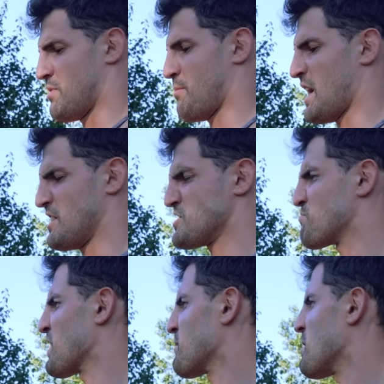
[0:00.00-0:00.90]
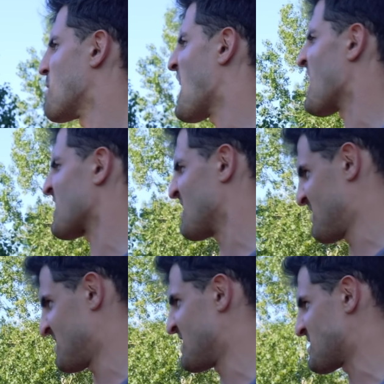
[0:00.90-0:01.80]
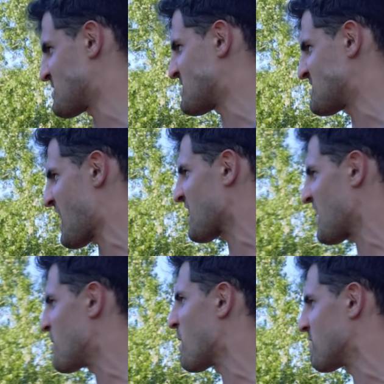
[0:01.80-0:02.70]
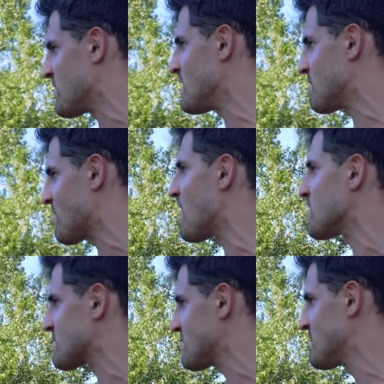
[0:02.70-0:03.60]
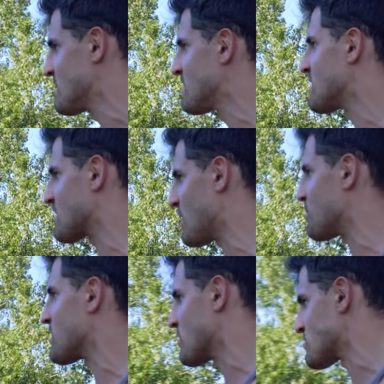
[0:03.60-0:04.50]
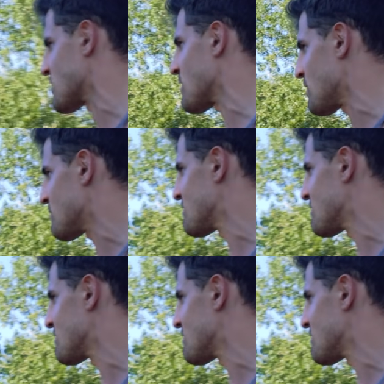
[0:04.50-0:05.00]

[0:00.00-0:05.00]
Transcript: But man, this is bringing me back. This is exactly how my feet felt a couple of years ago.